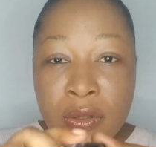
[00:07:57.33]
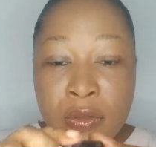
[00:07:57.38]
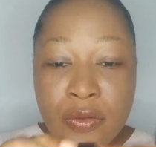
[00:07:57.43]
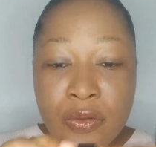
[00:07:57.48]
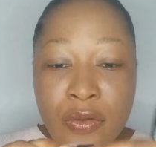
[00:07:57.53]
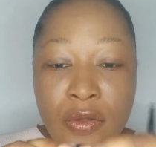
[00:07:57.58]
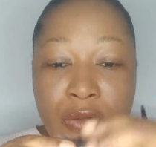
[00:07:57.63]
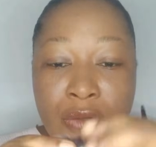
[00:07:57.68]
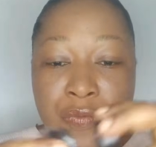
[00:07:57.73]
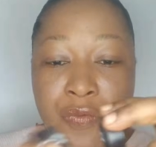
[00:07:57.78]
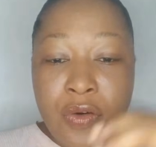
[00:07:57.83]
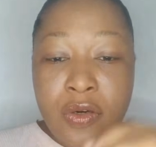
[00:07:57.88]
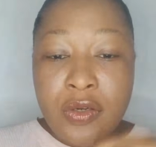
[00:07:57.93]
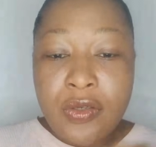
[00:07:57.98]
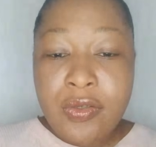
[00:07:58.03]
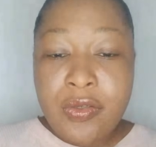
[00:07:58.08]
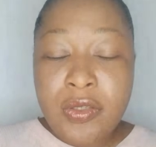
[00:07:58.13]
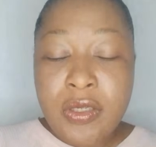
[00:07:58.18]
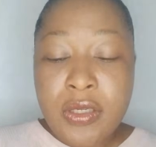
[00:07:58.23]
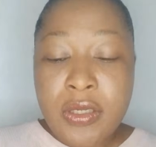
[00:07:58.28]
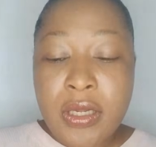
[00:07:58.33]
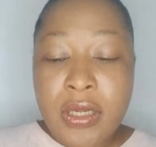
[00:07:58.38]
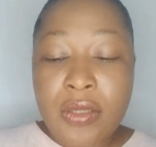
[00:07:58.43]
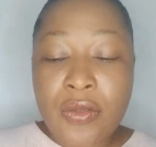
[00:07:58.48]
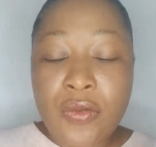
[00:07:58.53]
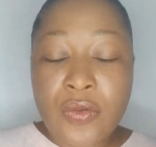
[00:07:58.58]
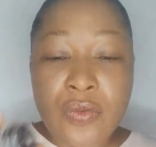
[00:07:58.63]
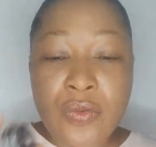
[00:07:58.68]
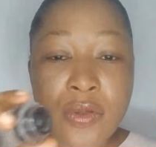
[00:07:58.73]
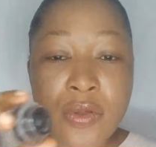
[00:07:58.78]
So the first thing I
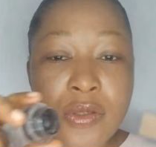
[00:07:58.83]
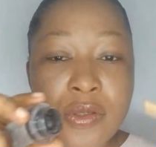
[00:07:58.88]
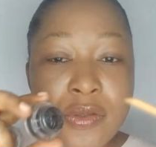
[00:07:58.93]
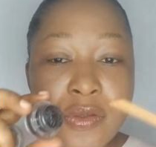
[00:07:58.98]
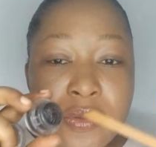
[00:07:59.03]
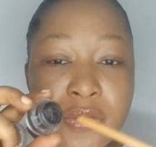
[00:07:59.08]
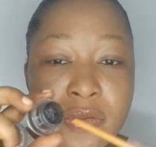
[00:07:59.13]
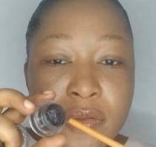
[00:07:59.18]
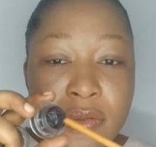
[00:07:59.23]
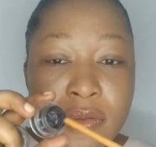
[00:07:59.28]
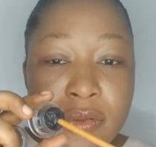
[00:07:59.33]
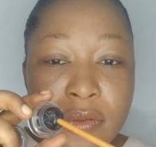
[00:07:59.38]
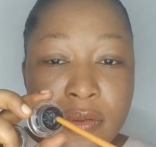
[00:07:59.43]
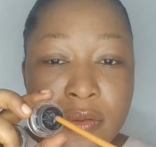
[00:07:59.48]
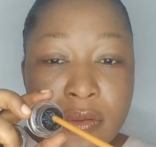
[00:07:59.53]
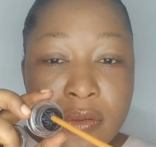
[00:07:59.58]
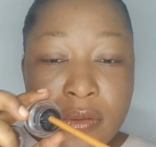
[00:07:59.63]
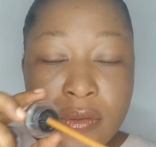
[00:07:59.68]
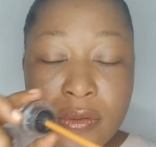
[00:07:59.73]
do is